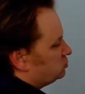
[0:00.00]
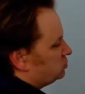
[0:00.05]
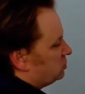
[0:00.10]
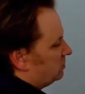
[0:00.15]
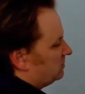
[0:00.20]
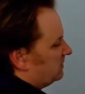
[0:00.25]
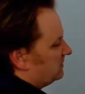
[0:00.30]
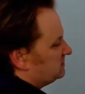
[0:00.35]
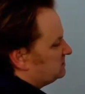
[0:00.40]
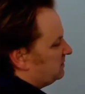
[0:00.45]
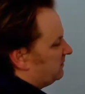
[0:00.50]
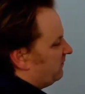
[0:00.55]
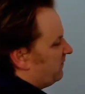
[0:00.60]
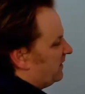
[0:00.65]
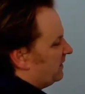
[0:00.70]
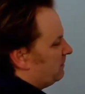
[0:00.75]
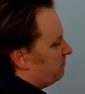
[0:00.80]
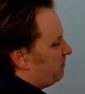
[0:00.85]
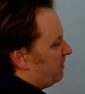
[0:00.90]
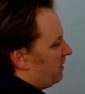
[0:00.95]
Okay, so you've
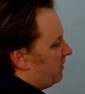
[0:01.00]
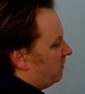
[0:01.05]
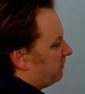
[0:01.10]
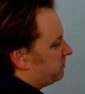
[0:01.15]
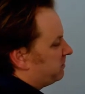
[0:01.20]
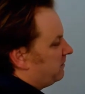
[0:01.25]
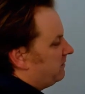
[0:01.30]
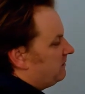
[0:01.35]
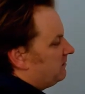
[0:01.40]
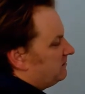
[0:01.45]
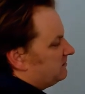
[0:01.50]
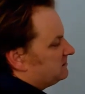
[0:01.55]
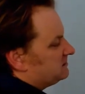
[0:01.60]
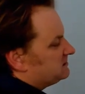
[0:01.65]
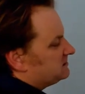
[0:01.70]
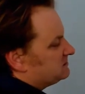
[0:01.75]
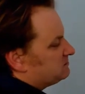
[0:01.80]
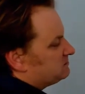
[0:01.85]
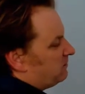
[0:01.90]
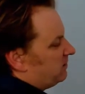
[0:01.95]
had a bath.
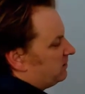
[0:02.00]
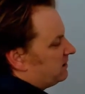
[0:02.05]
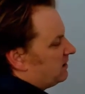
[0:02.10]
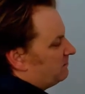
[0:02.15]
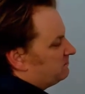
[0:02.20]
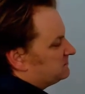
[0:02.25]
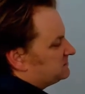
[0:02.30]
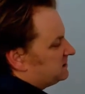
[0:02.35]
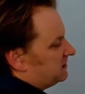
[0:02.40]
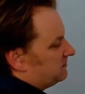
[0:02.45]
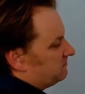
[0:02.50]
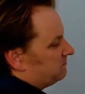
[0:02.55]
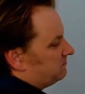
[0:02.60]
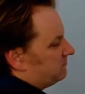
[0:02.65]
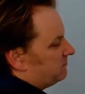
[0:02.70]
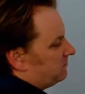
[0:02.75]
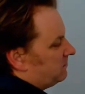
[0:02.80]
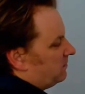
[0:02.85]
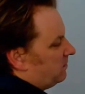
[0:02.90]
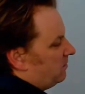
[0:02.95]
This is where it comes in,
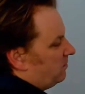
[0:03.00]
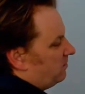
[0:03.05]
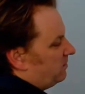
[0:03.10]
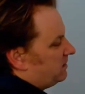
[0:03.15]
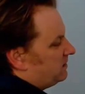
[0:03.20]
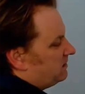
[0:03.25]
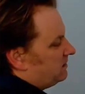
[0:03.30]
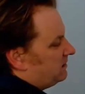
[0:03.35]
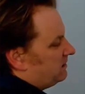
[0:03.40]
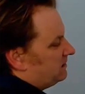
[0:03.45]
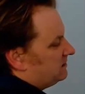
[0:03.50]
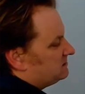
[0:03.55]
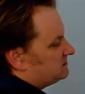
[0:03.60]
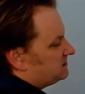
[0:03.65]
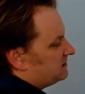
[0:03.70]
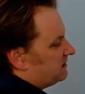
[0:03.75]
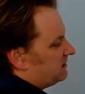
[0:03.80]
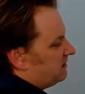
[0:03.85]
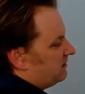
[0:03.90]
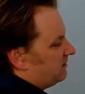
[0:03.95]
all right,
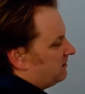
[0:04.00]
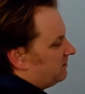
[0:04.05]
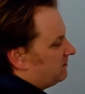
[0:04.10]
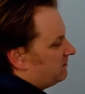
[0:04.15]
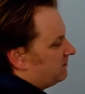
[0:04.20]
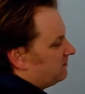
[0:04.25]
into here.